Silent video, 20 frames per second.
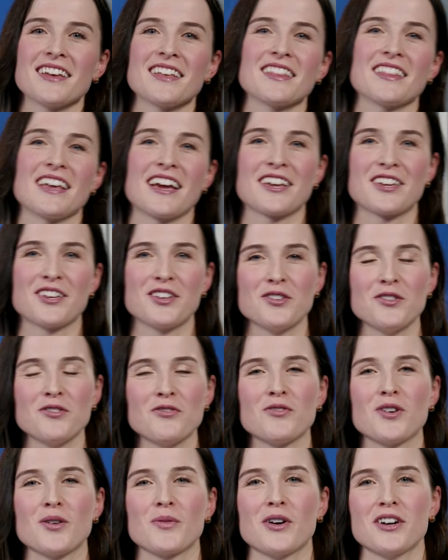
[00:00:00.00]
Thank you
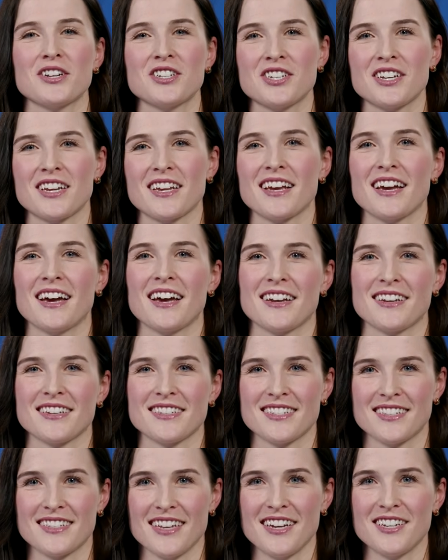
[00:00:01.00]
for watching and
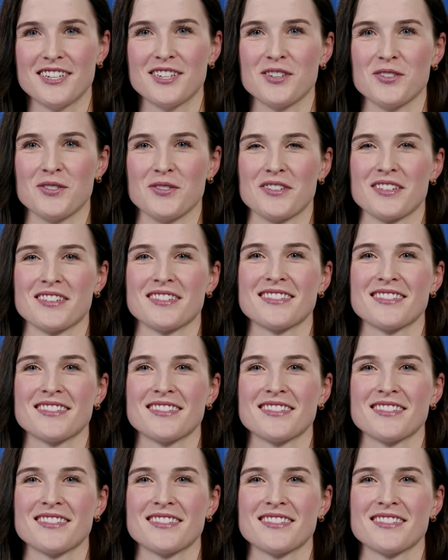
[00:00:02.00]
stay tuned.